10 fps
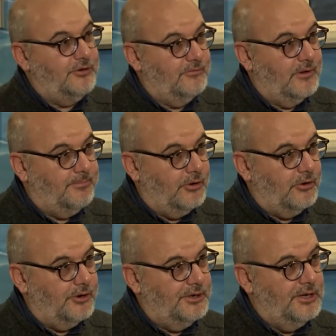where you were
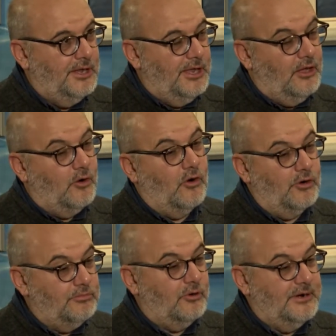born,
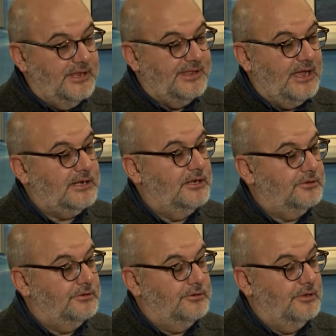or more exactly,
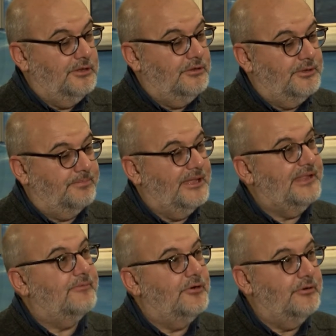the
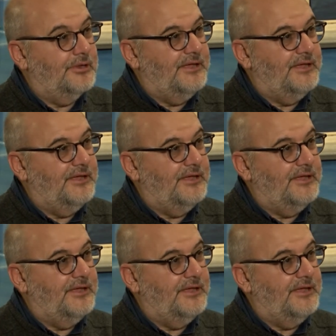place where you